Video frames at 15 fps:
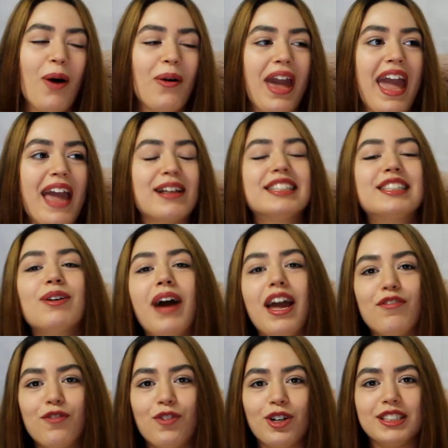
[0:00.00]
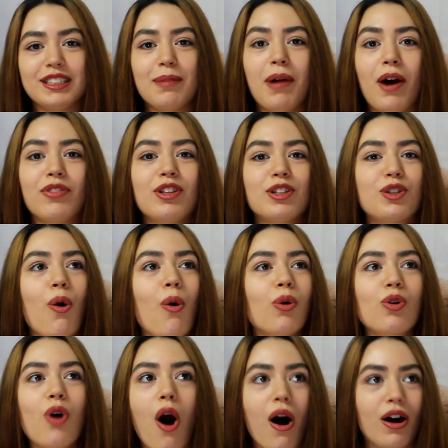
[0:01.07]
Okay, so at first about this
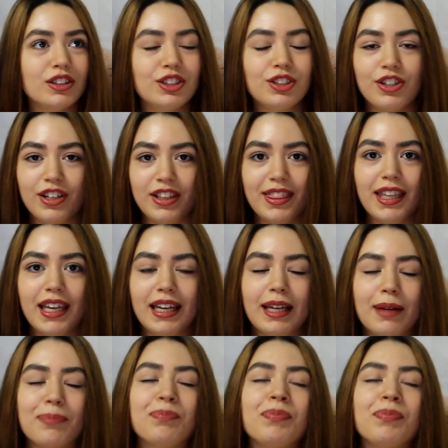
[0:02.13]
whole concert thing.